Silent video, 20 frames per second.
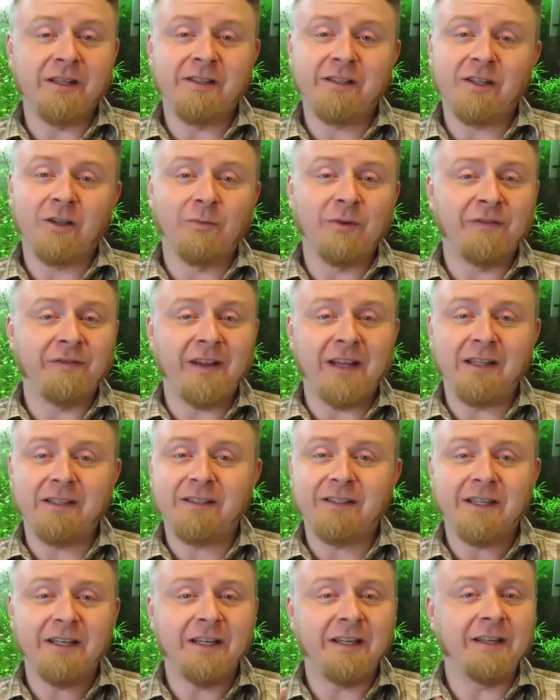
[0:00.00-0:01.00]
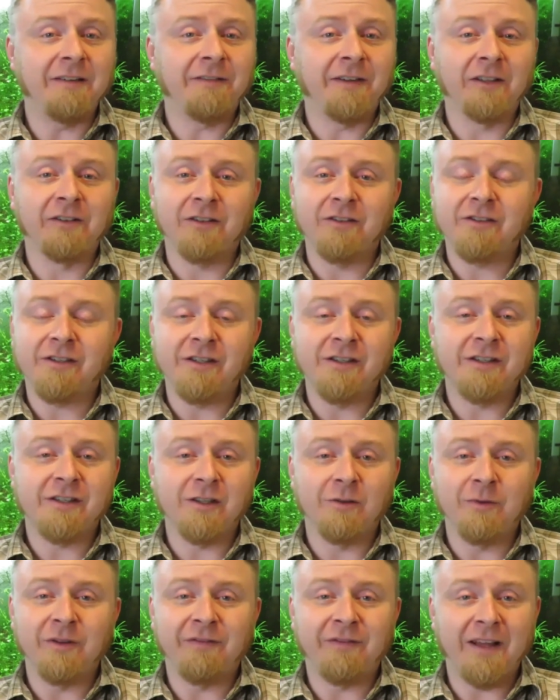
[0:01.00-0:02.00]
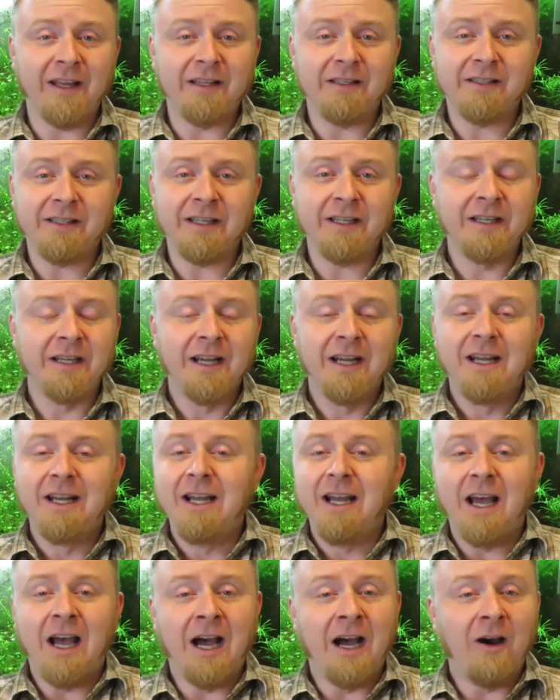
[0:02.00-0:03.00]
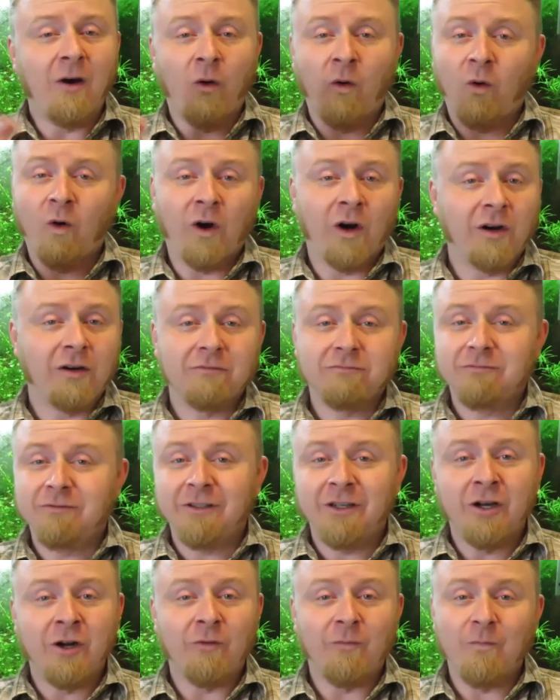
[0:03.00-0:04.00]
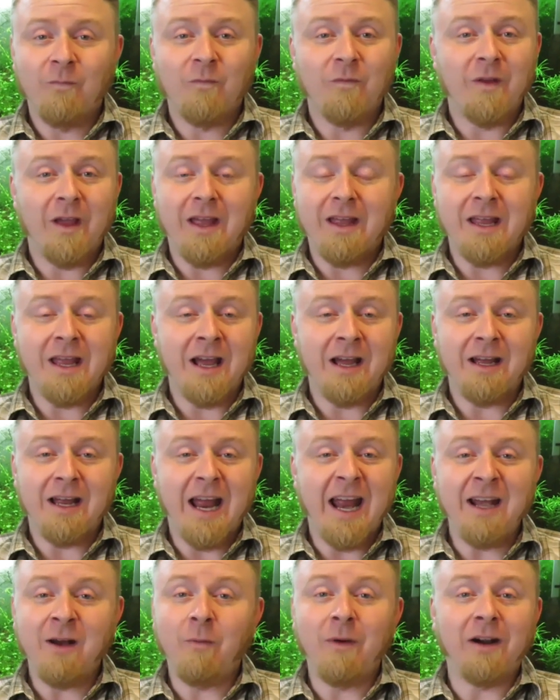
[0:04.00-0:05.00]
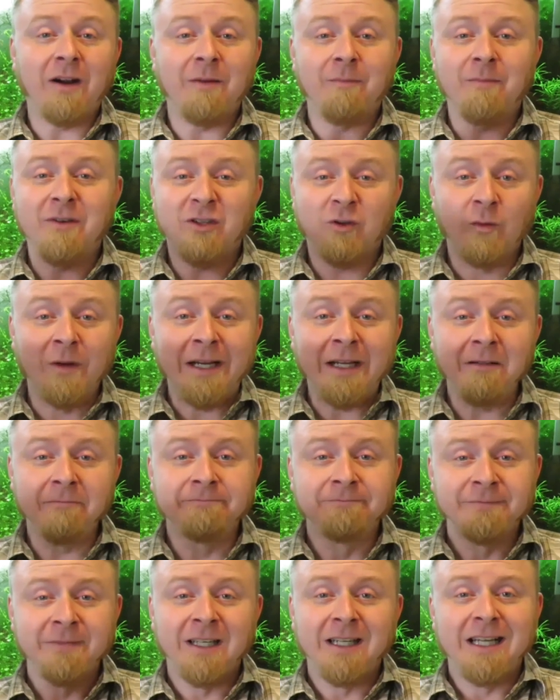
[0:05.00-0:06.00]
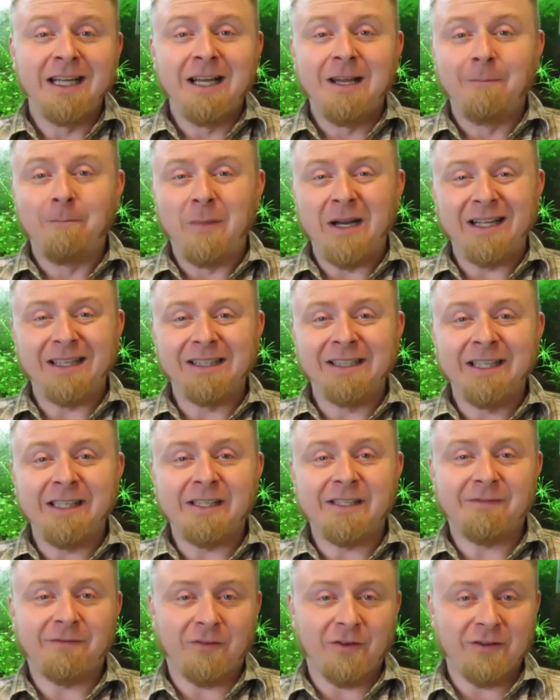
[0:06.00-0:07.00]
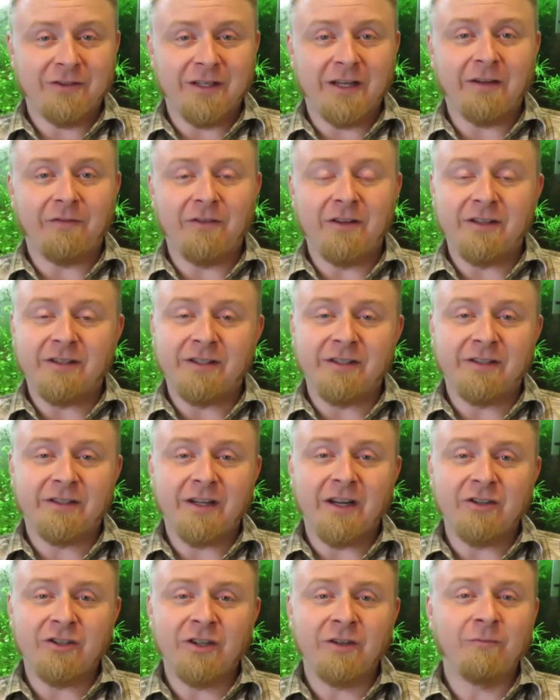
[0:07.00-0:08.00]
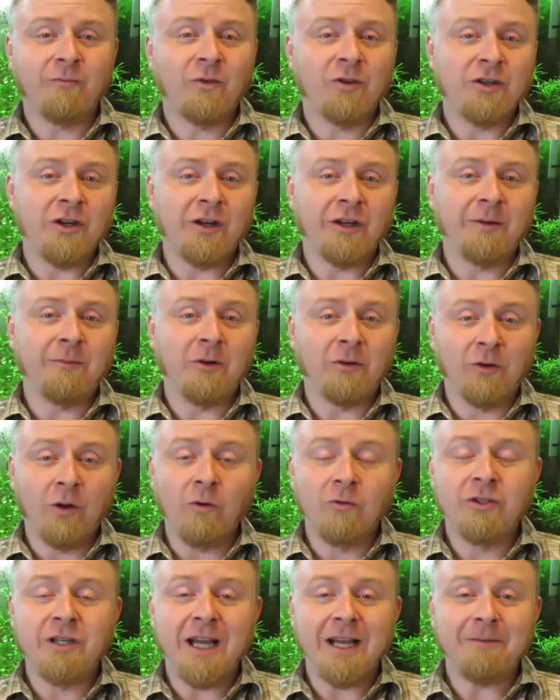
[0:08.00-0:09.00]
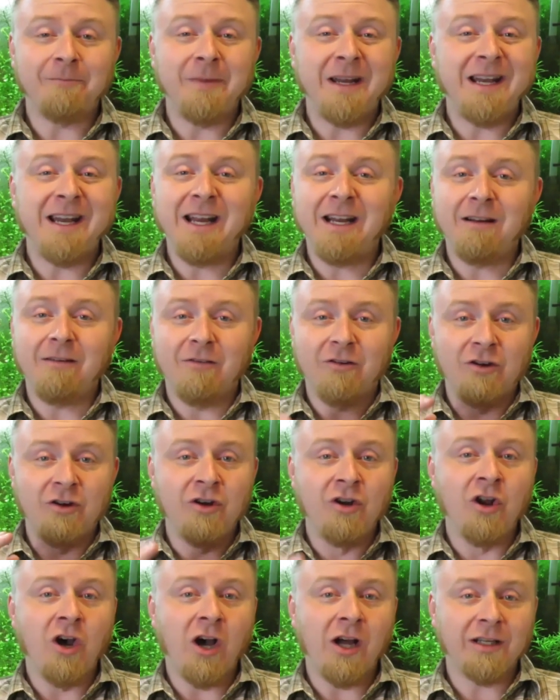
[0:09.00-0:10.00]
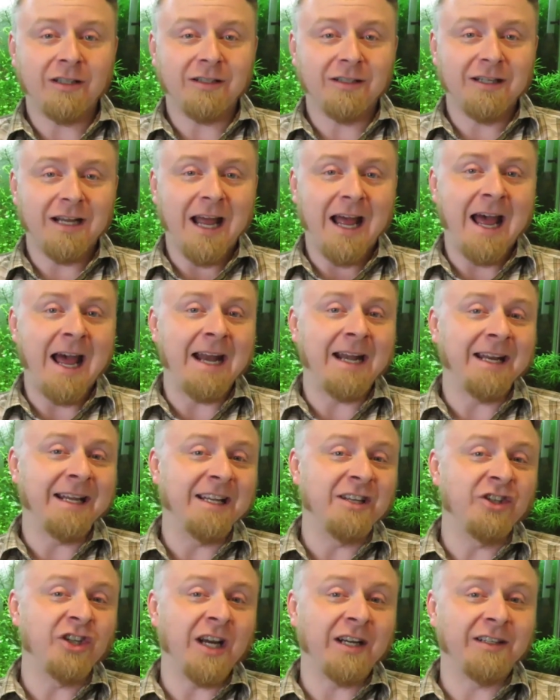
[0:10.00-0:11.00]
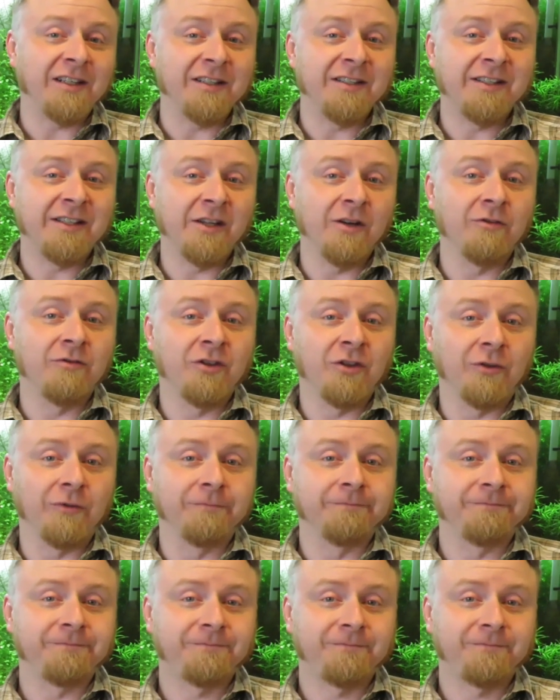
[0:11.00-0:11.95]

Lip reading: can still be fancy, filters can still be fancy, or, anywhere in between. But at least for the sake of this discussion, we're talking about low-tech, meaning not adding injected CO2.